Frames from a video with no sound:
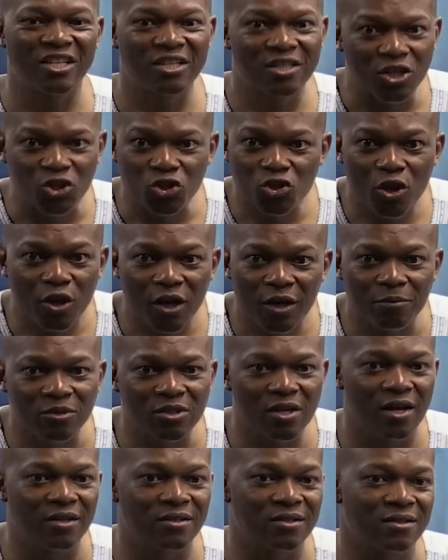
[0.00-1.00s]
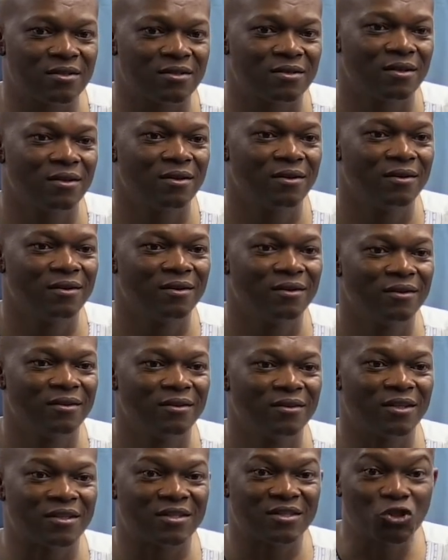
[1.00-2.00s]
just the circumstance,
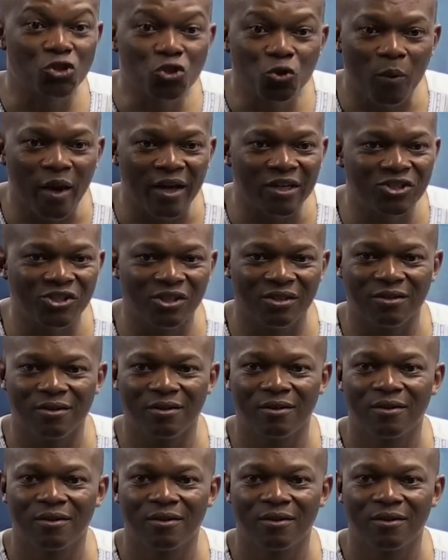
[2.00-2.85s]
the situation.